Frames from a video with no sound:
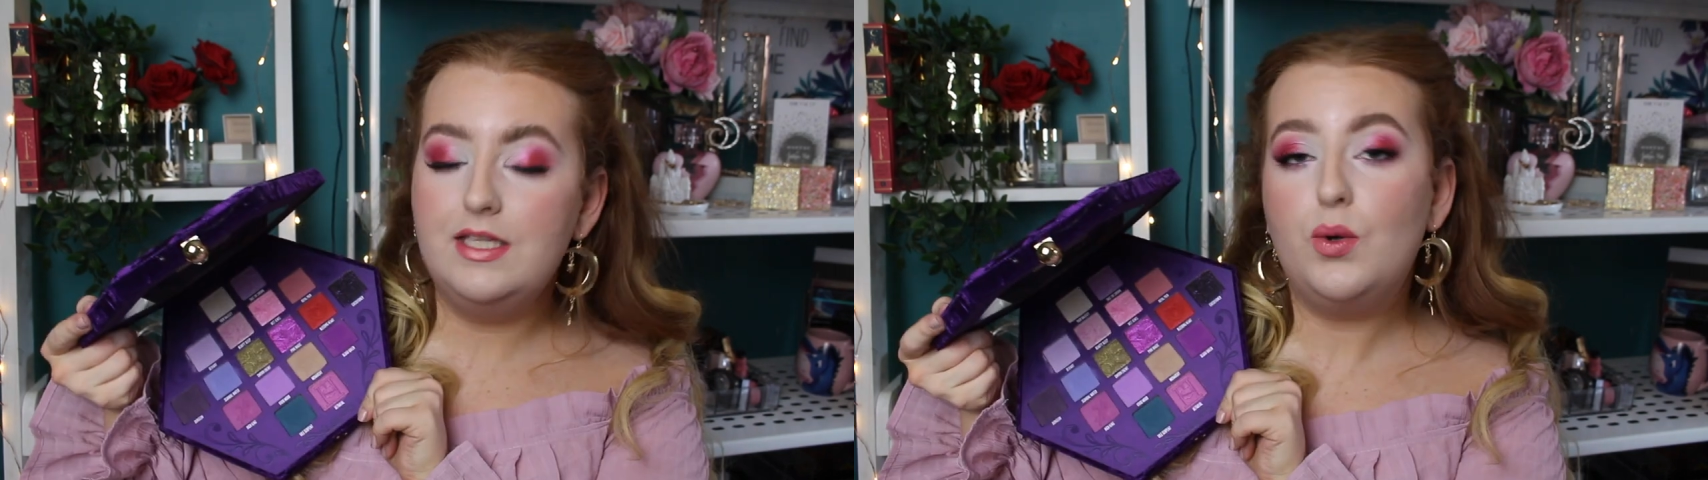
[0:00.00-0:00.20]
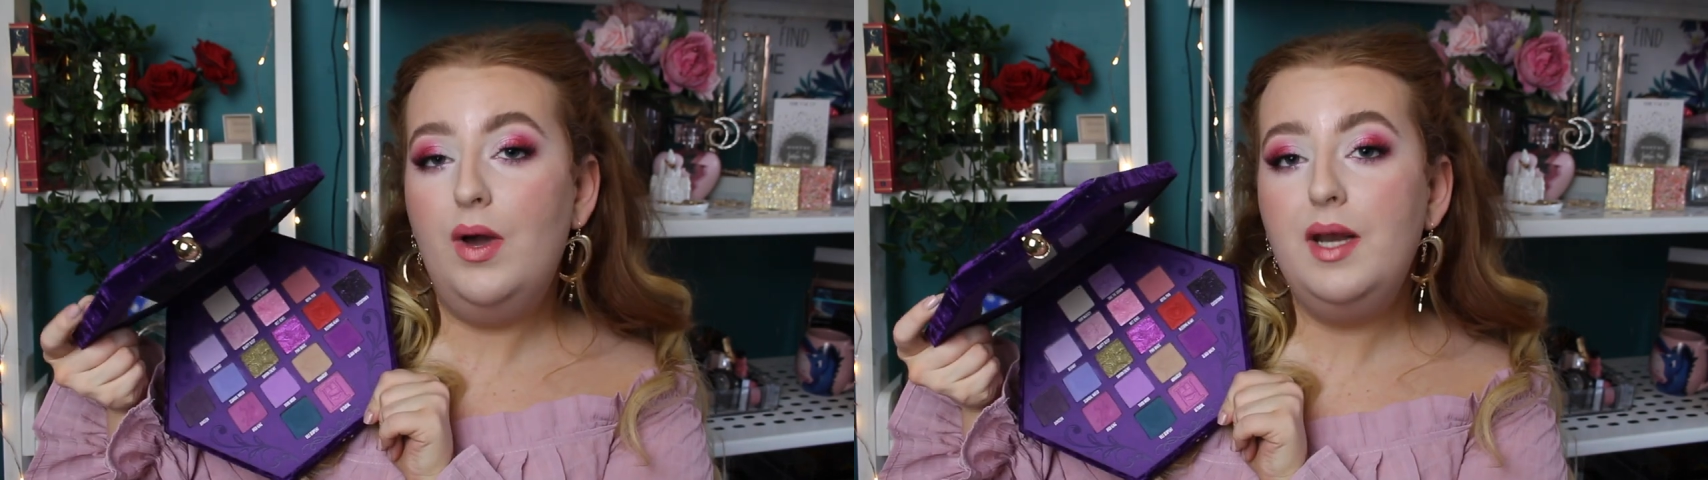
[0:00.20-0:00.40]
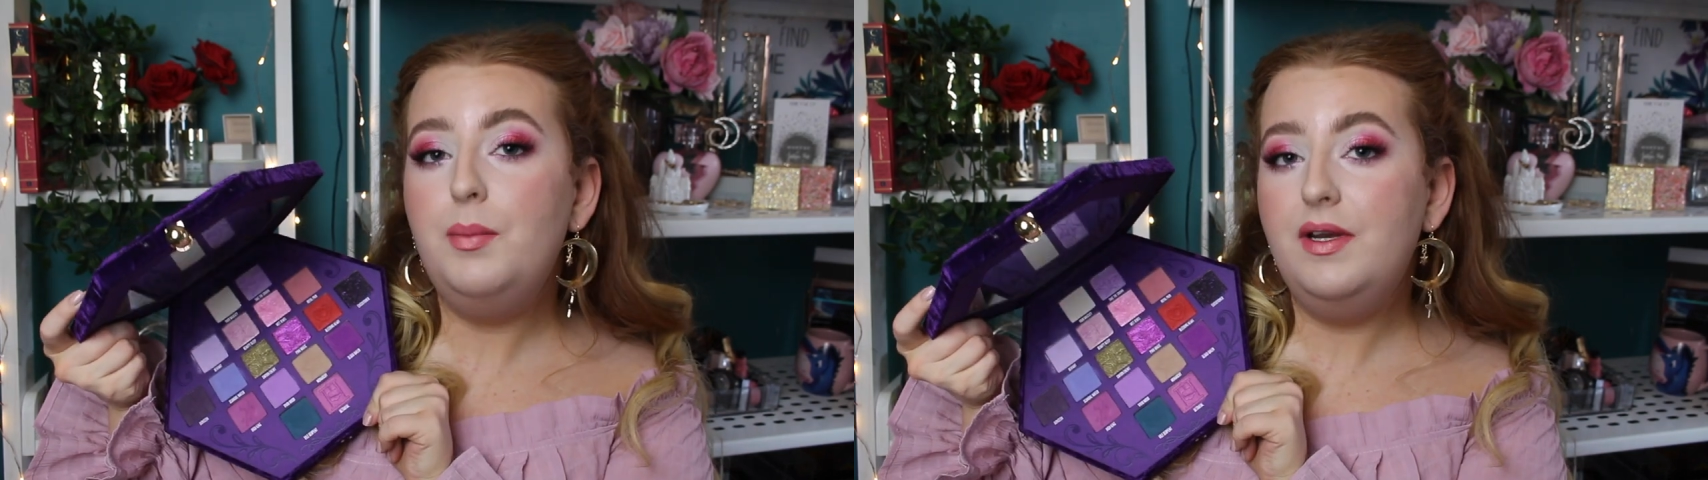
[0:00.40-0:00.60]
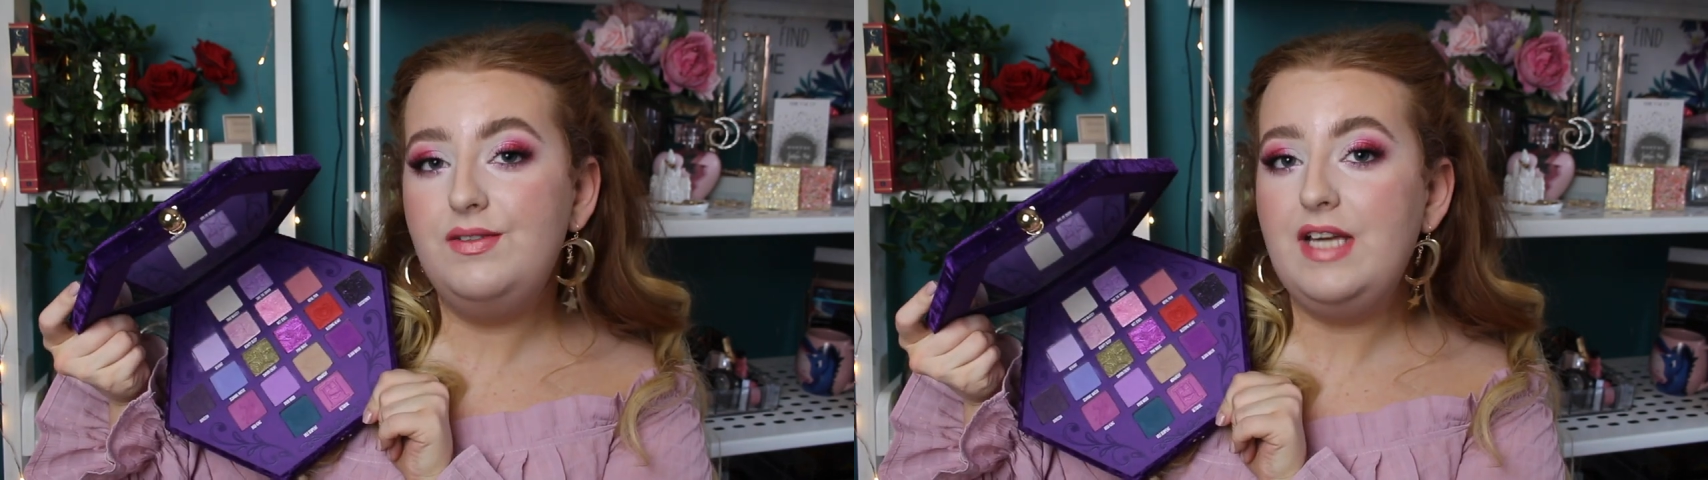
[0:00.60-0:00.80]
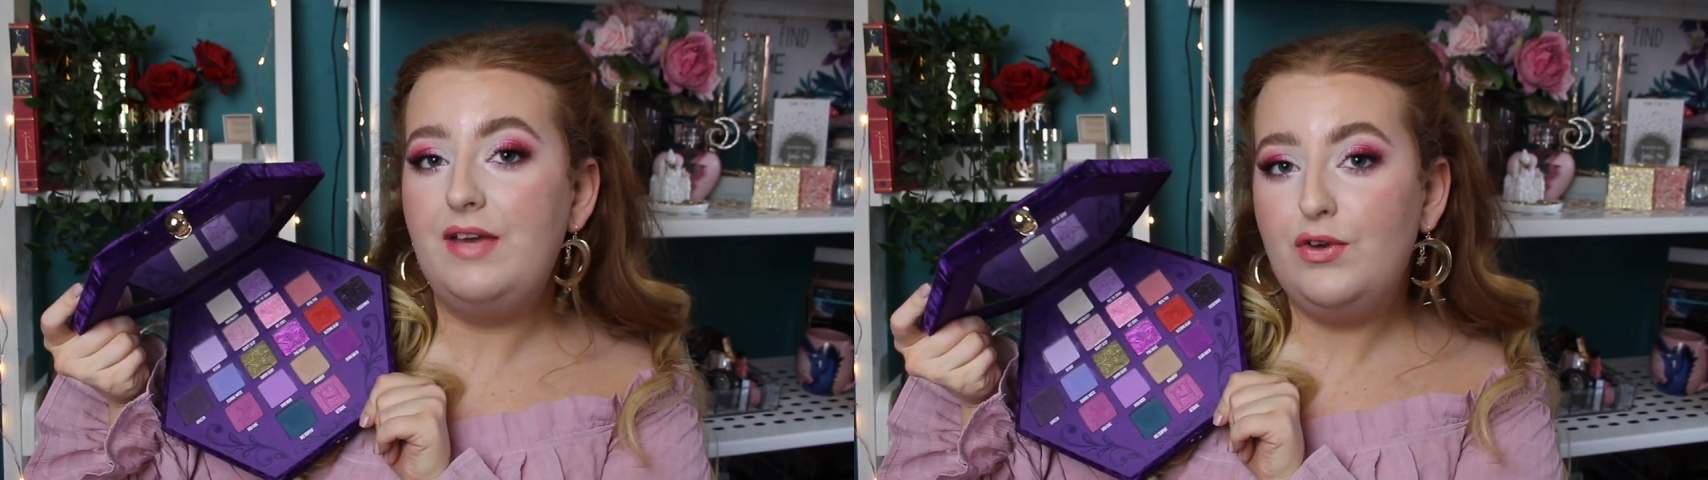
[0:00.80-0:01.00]
There's quite a bit
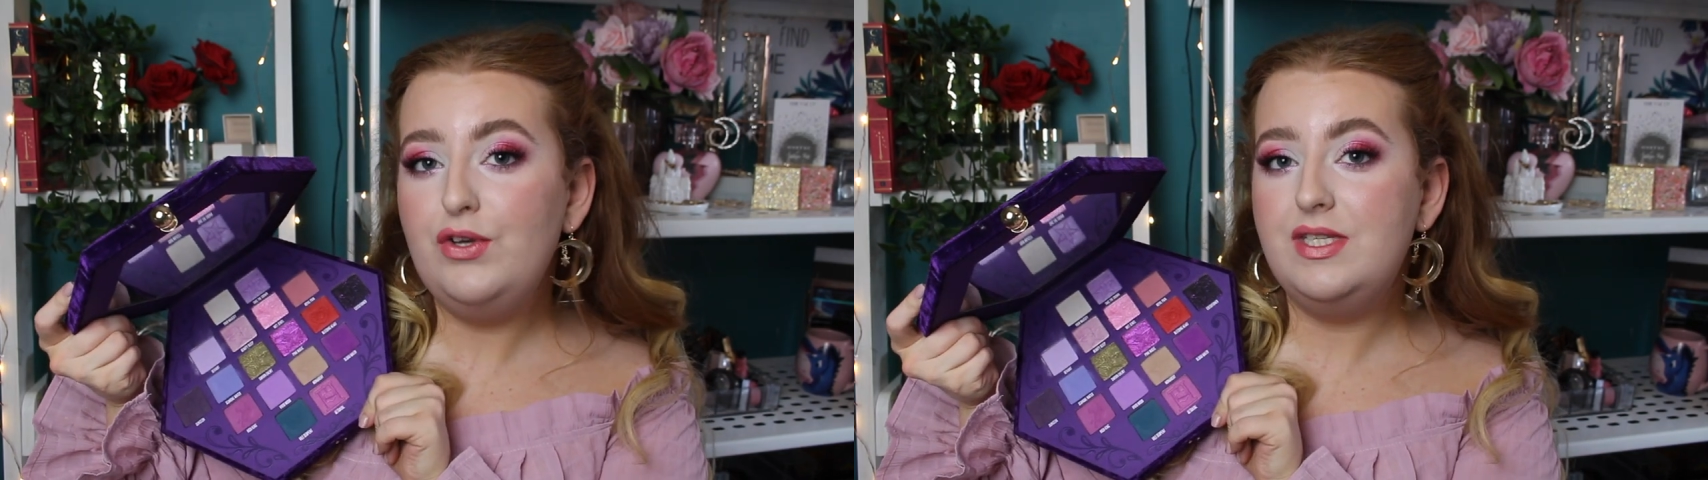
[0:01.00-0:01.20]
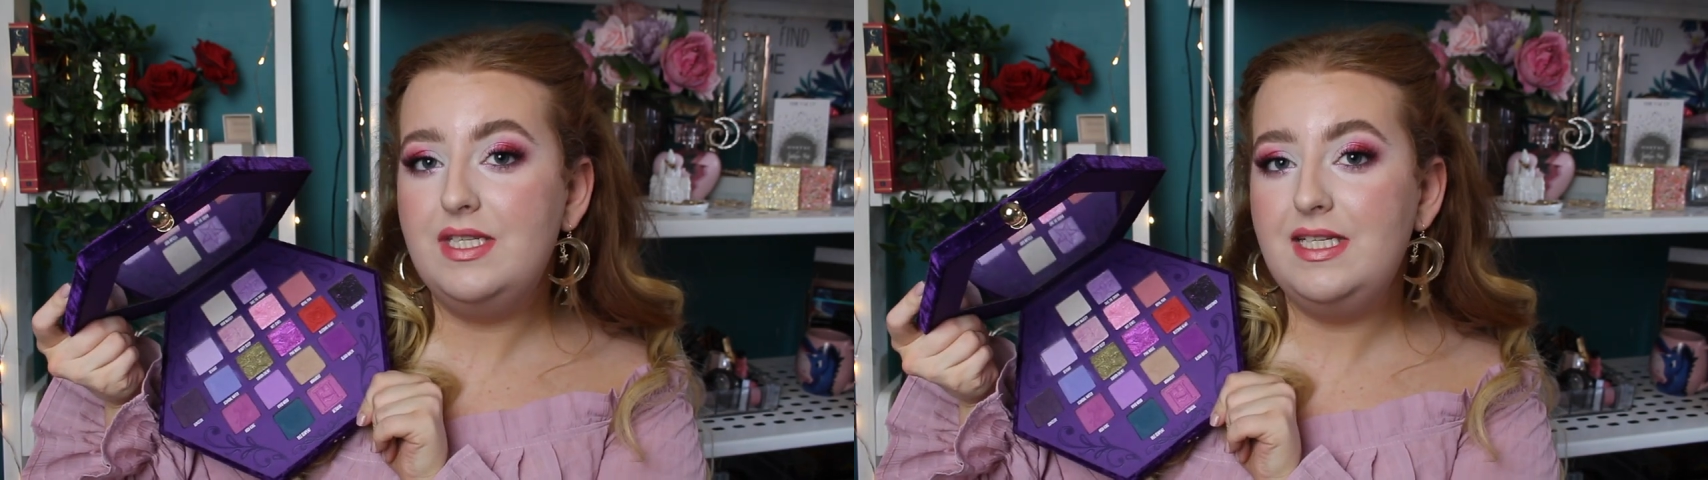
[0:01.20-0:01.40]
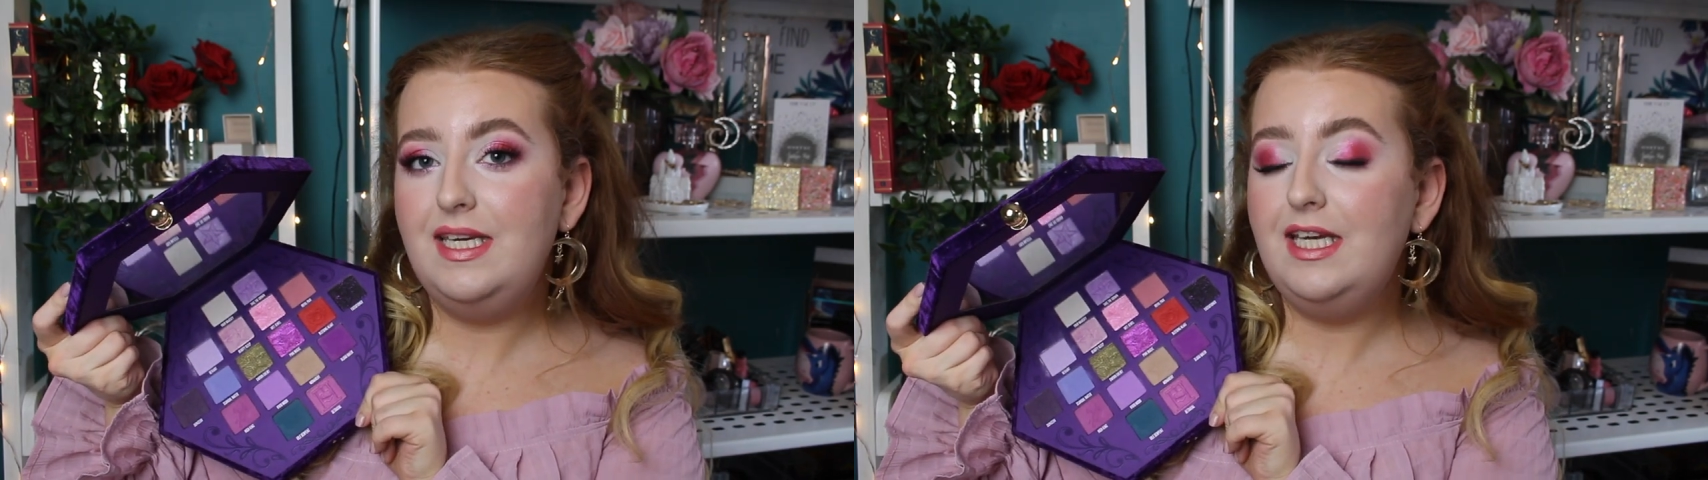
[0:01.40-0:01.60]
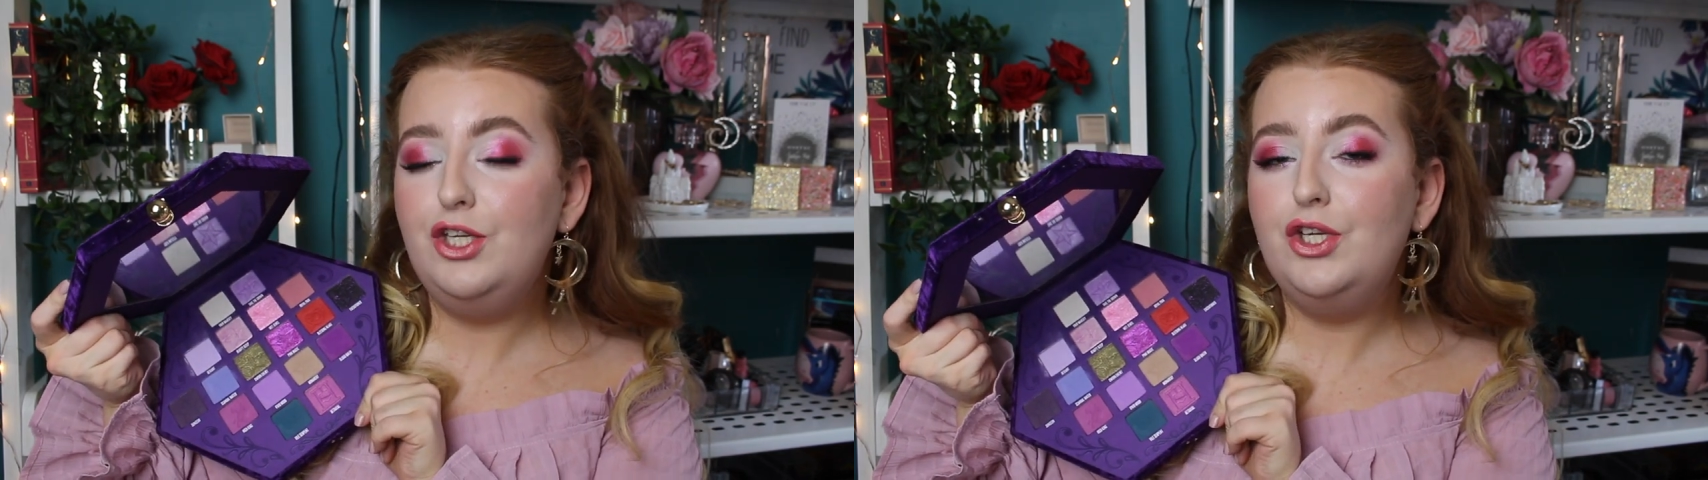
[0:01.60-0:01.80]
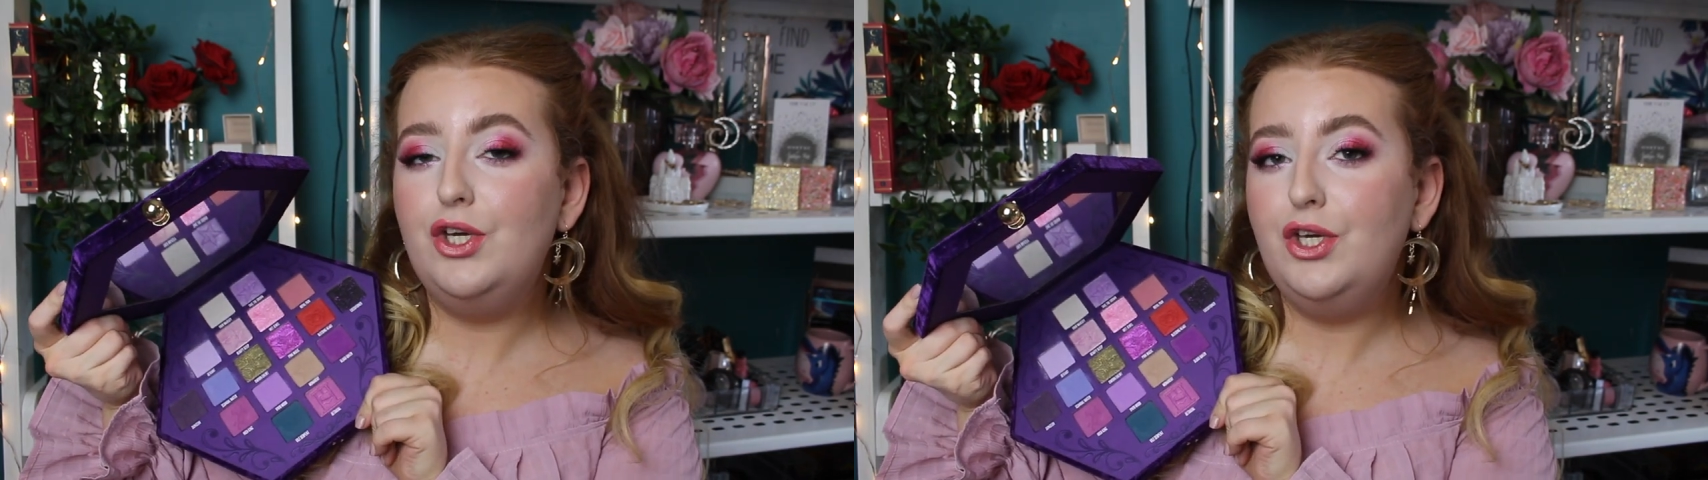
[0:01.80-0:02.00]
of diversity
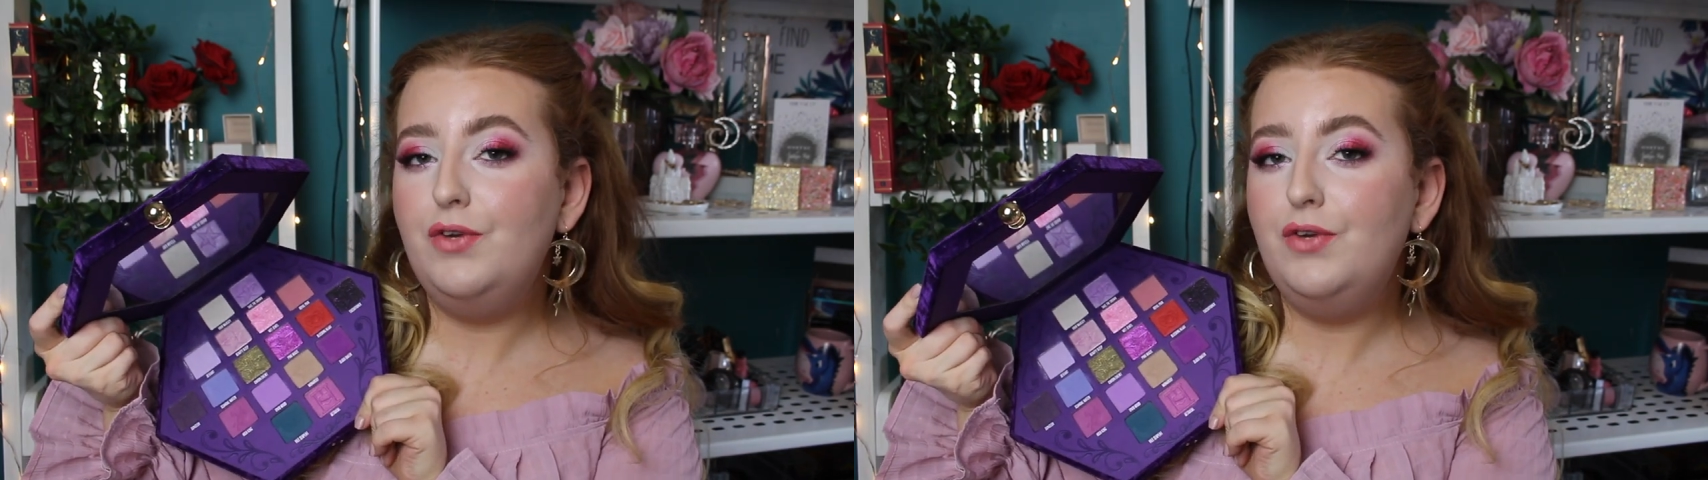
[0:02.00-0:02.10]
in here.